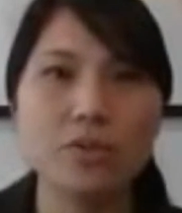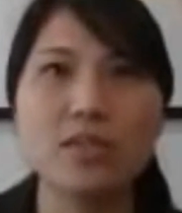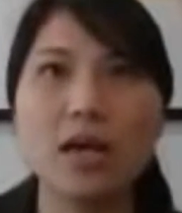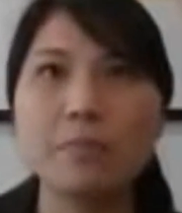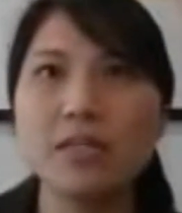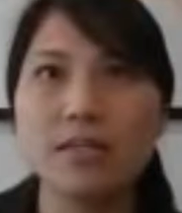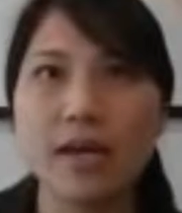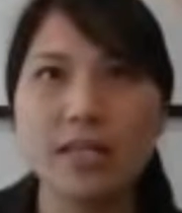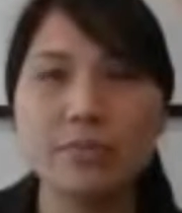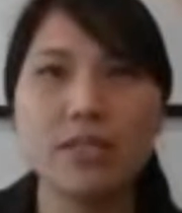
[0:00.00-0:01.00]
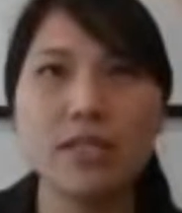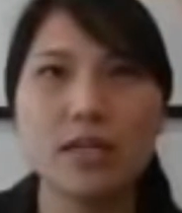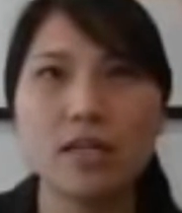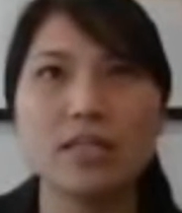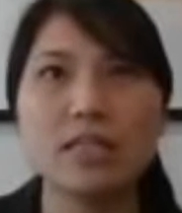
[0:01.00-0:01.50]
So some estates,
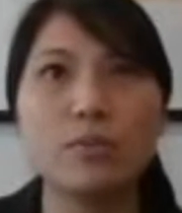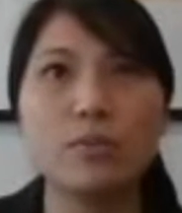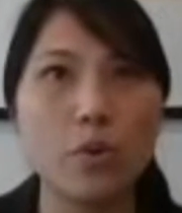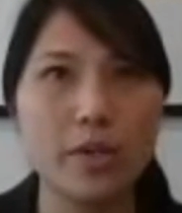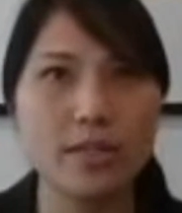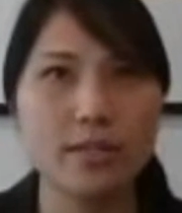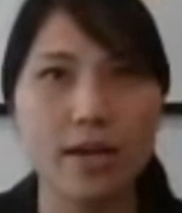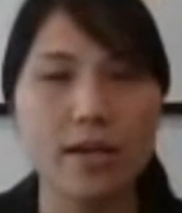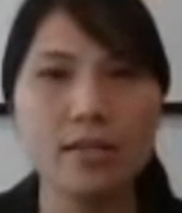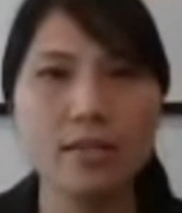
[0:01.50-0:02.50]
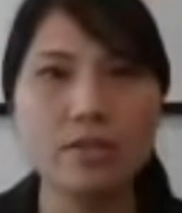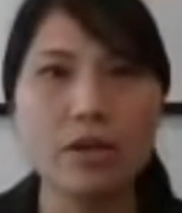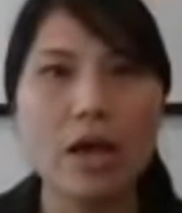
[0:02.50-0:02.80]
particularly small estates,